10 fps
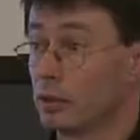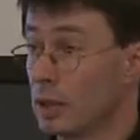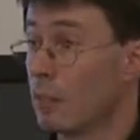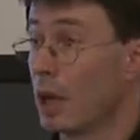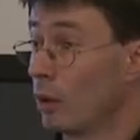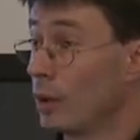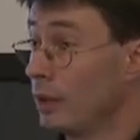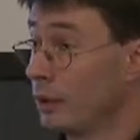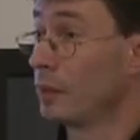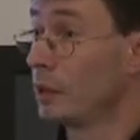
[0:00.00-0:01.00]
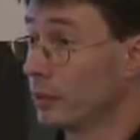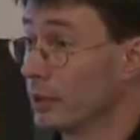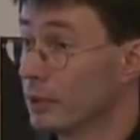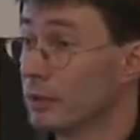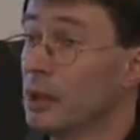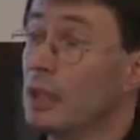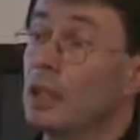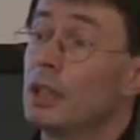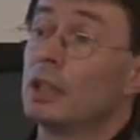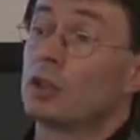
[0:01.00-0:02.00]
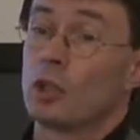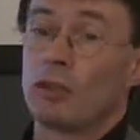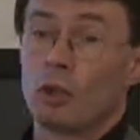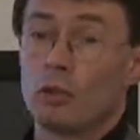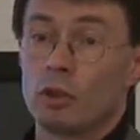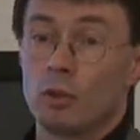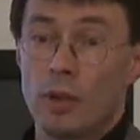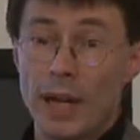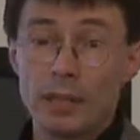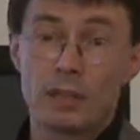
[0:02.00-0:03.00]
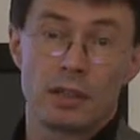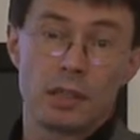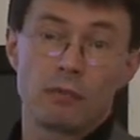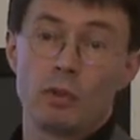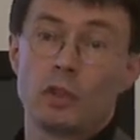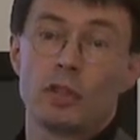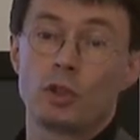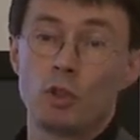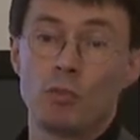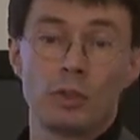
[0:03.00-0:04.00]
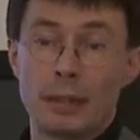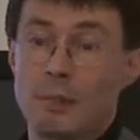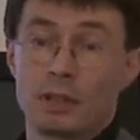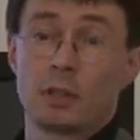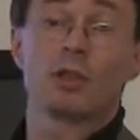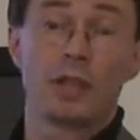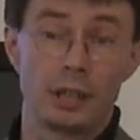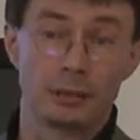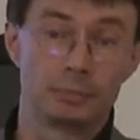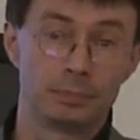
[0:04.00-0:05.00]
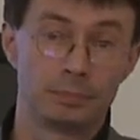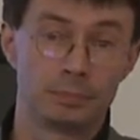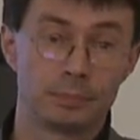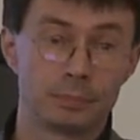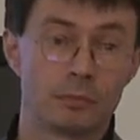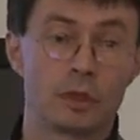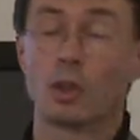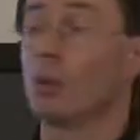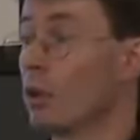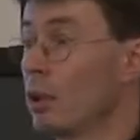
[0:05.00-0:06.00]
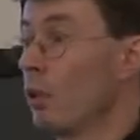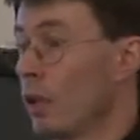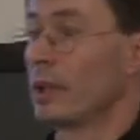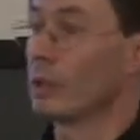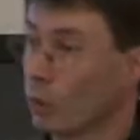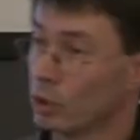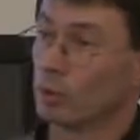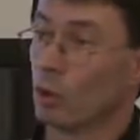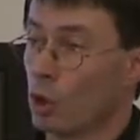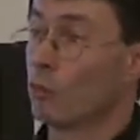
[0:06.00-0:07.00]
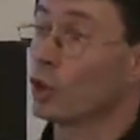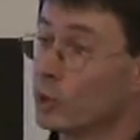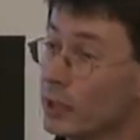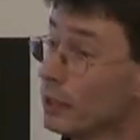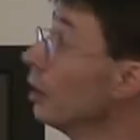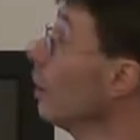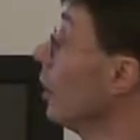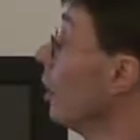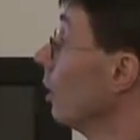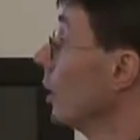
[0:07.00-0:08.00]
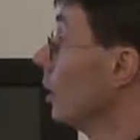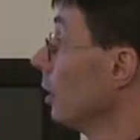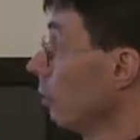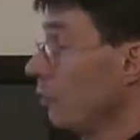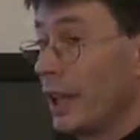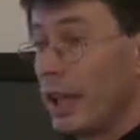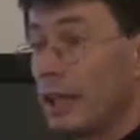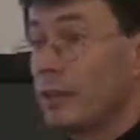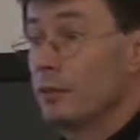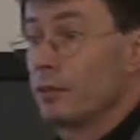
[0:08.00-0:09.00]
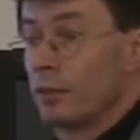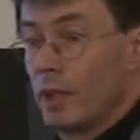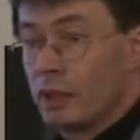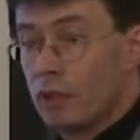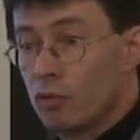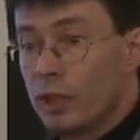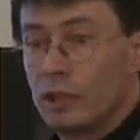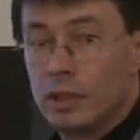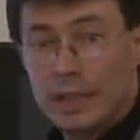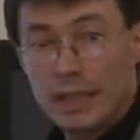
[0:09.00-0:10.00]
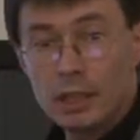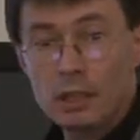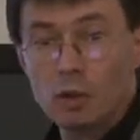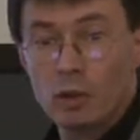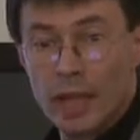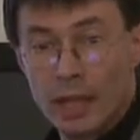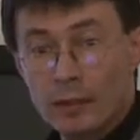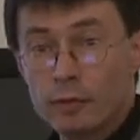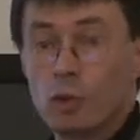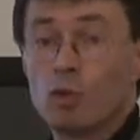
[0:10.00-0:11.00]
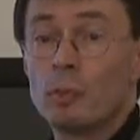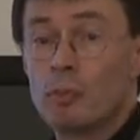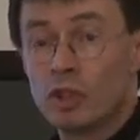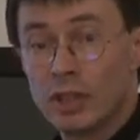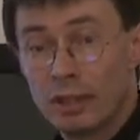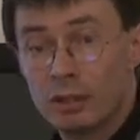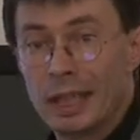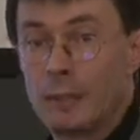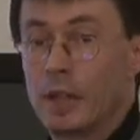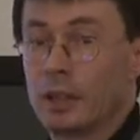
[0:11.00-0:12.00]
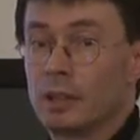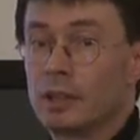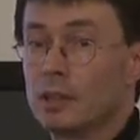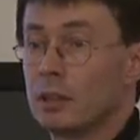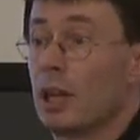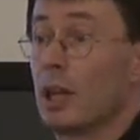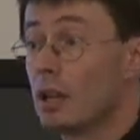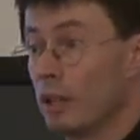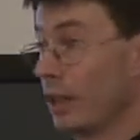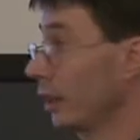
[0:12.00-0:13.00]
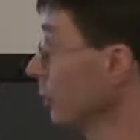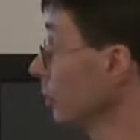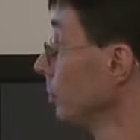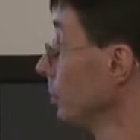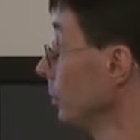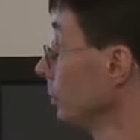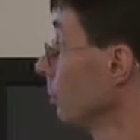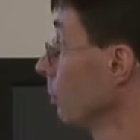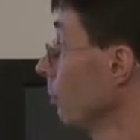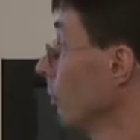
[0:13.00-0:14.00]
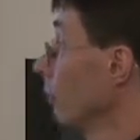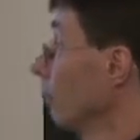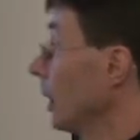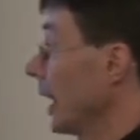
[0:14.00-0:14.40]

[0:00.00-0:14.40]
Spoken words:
somehow in the materials. So if we don't do anything, we would assume the chemicals are not there. So, or in other words, or conversely, there is a real need, or we have to represent the chemicals that are there, but